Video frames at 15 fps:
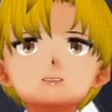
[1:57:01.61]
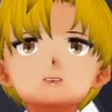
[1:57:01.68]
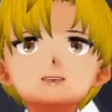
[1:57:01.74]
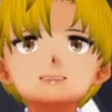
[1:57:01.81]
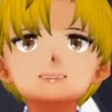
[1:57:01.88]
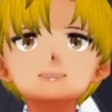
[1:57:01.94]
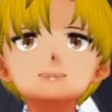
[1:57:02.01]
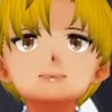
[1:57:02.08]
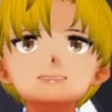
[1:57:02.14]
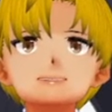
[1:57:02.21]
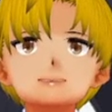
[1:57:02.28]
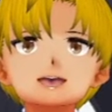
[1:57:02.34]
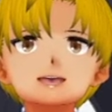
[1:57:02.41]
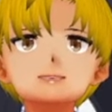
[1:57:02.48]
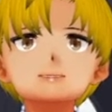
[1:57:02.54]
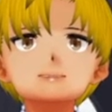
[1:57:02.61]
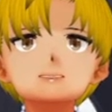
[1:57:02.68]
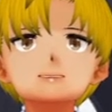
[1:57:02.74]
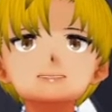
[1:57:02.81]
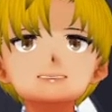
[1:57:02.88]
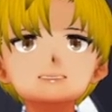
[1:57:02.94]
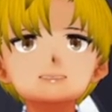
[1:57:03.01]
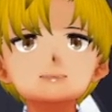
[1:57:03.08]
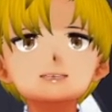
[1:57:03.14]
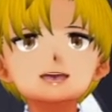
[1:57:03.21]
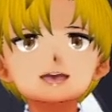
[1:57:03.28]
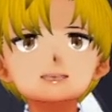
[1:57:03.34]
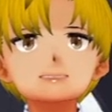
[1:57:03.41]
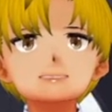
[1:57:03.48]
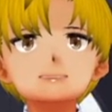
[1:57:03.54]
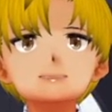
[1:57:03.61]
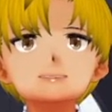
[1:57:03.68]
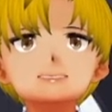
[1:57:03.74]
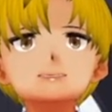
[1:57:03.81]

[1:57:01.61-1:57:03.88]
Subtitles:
window to see Natsuki already inside, is unable